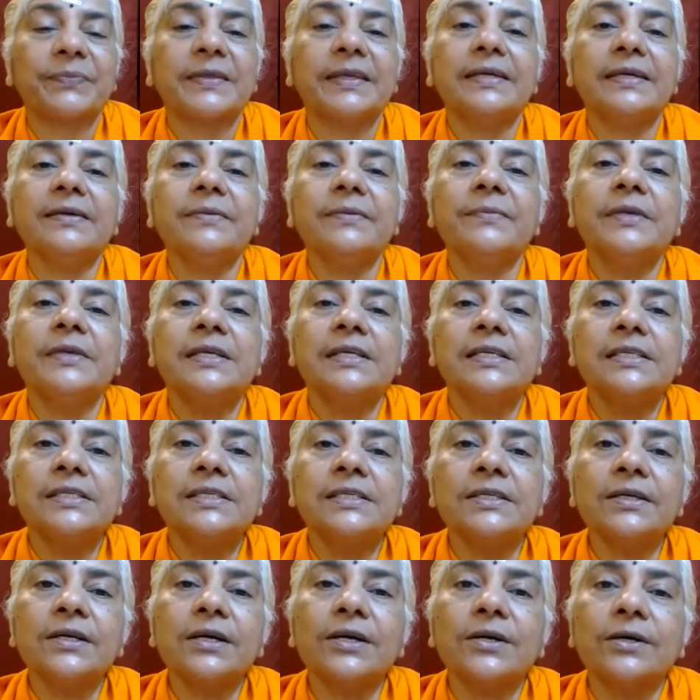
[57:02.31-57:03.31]
Yeah.
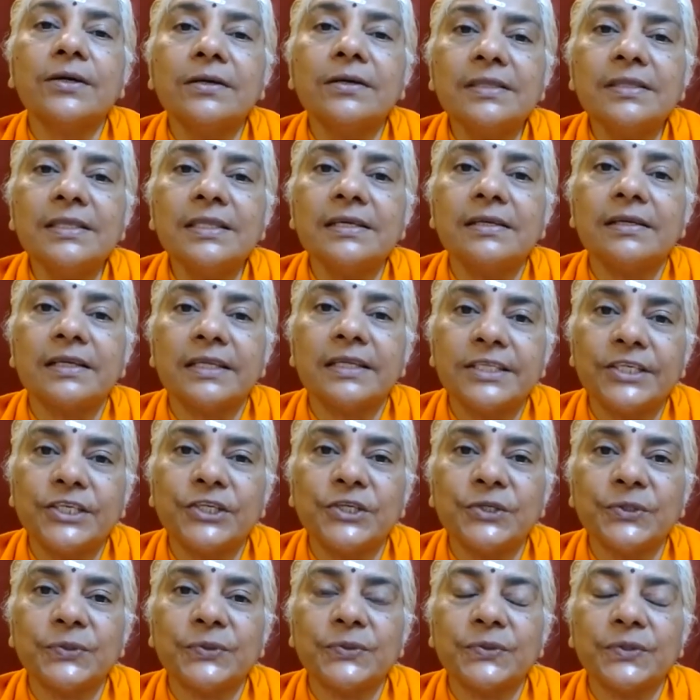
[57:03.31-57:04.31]
So on the
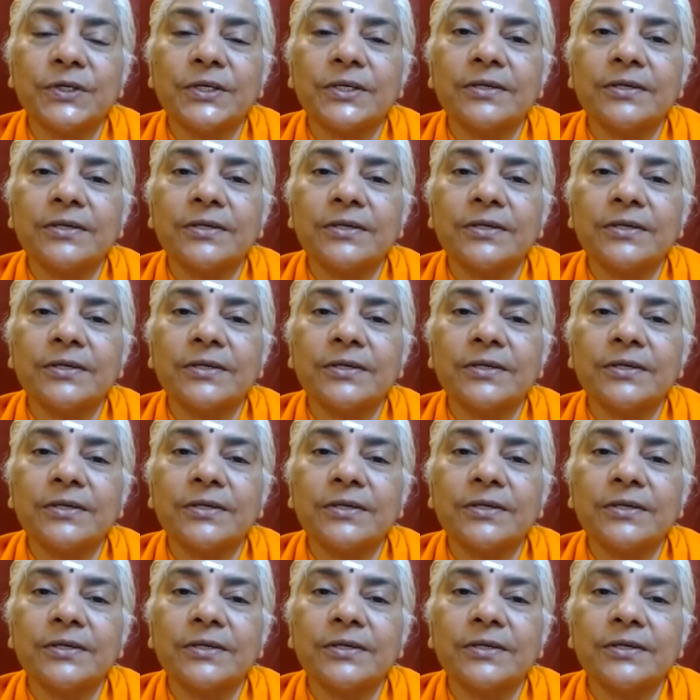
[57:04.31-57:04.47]
Raju,